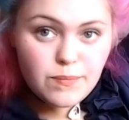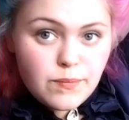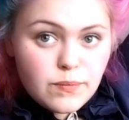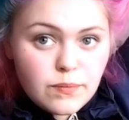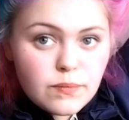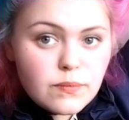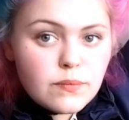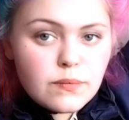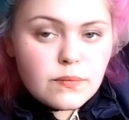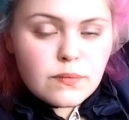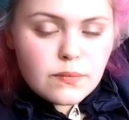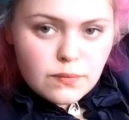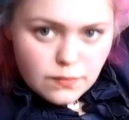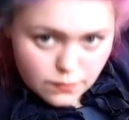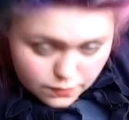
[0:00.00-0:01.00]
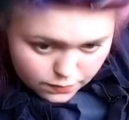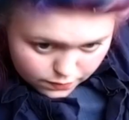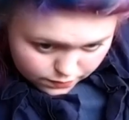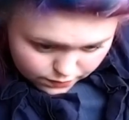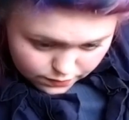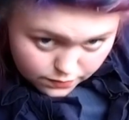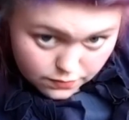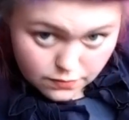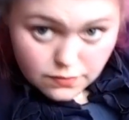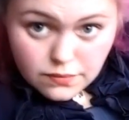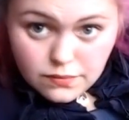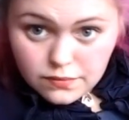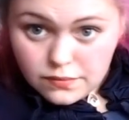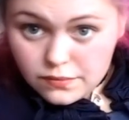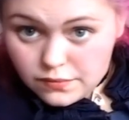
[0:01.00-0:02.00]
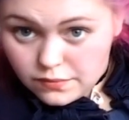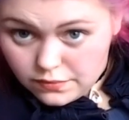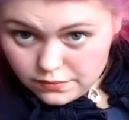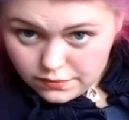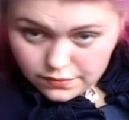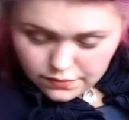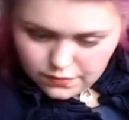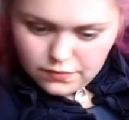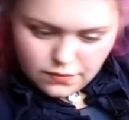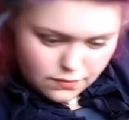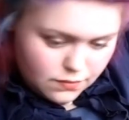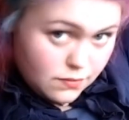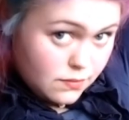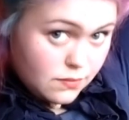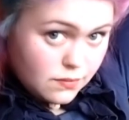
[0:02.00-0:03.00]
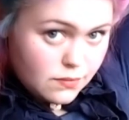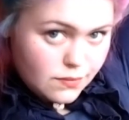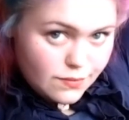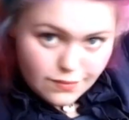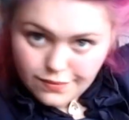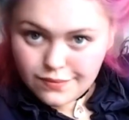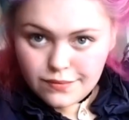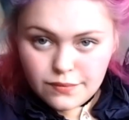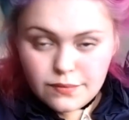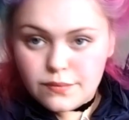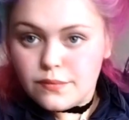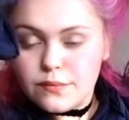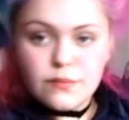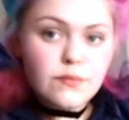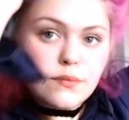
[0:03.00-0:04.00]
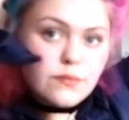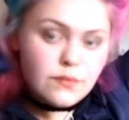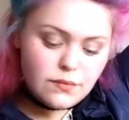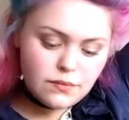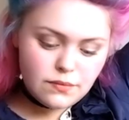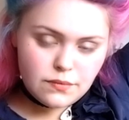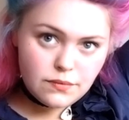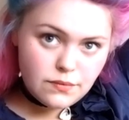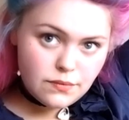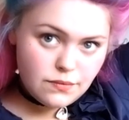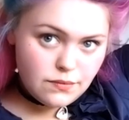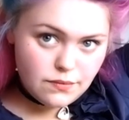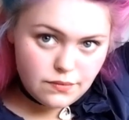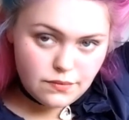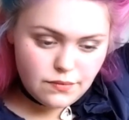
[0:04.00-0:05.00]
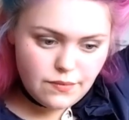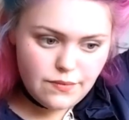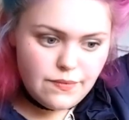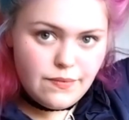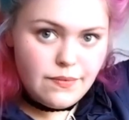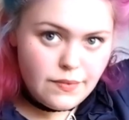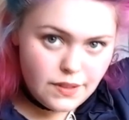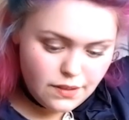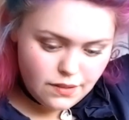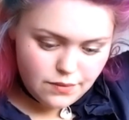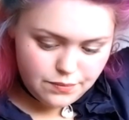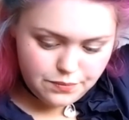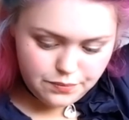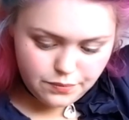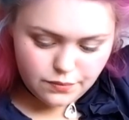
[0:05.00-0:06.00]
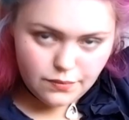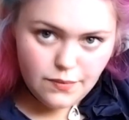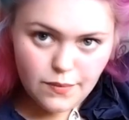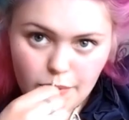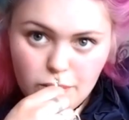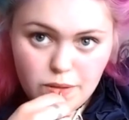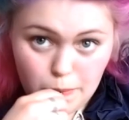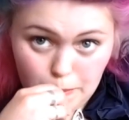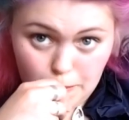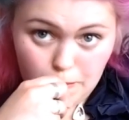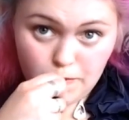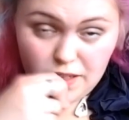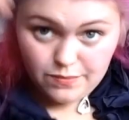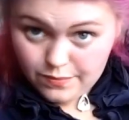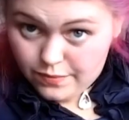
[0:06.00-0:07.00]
Nobody speaks.